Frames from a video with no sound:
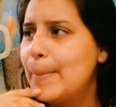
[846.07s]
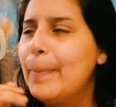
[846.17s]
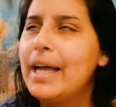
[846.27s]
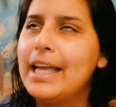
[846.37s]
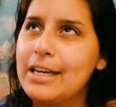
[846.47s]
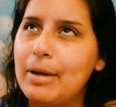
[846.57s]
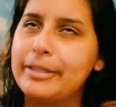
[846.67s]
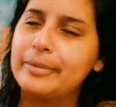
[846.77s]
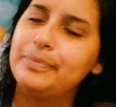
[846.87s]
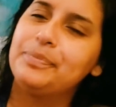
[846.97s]
But
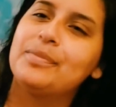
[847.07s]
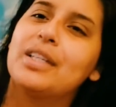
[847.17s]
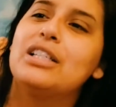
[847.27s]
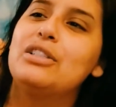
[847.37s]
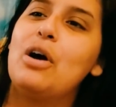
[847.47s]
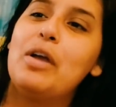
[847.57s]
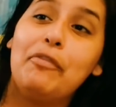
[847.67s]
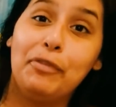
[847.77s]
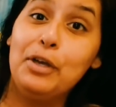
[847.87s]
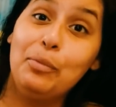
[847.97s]
anyways, so
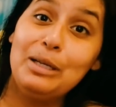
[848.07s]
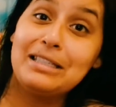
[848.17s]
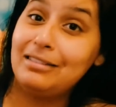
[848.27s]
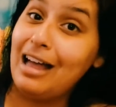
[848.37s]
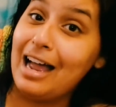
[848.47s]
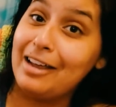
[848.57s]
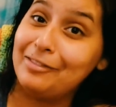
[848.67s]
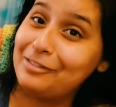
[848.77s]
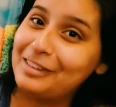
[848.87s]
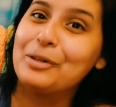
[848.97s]
if he was
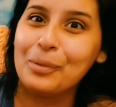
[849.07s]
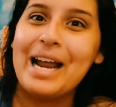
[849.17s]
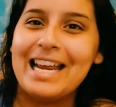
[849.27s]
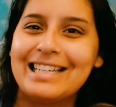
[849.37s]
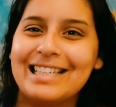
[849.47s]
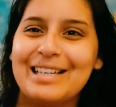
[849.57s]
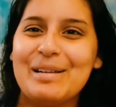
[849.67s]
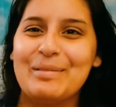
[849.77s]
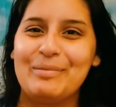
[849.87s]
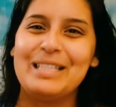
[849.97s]
alive, great,
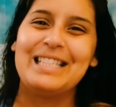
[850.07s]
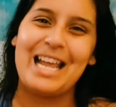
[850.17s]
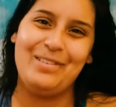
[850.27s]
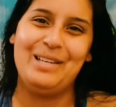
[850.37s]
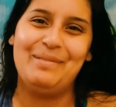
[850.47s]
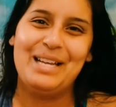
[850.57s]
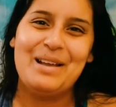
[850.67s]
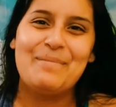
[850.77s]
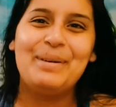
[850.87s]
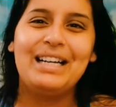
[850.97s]
we saved him.
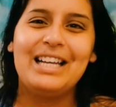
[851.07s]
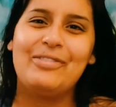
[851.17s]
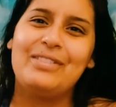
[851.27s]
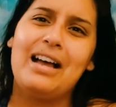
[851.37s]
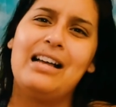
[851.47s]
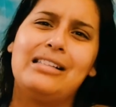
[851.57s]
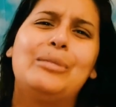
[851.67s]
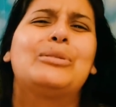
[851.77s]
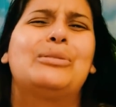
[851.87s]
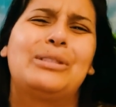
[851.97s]
But if not,
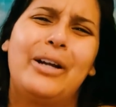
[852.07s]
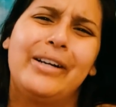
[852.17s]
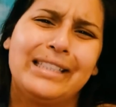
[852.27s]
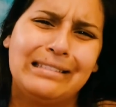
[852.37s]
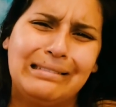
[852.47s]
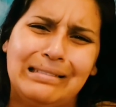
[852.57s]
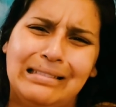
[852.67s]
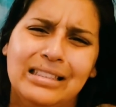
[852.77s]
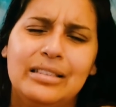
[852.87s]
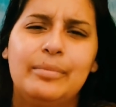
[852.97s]
I'm so sorry. Ugh.